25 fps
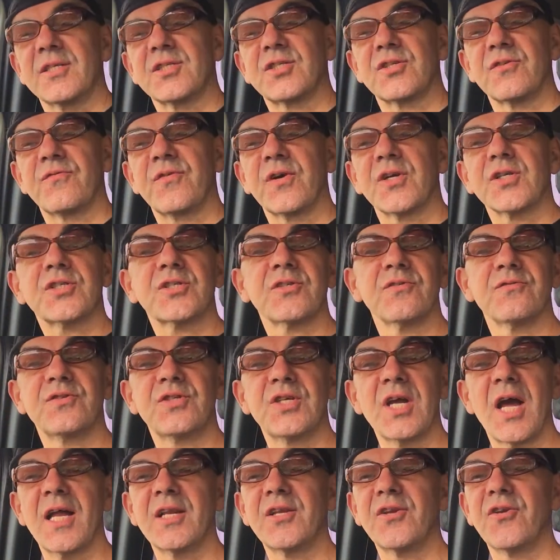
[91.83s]
is the 1st of
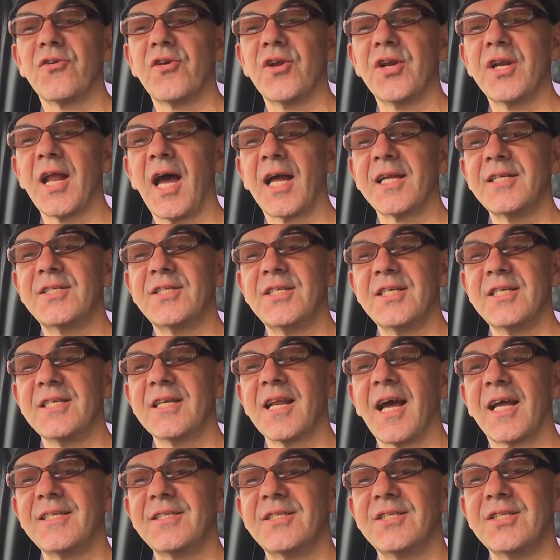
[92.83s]
January
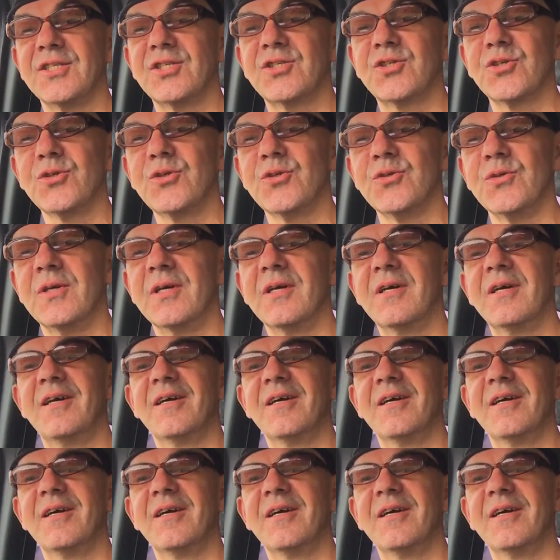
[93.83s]
1992.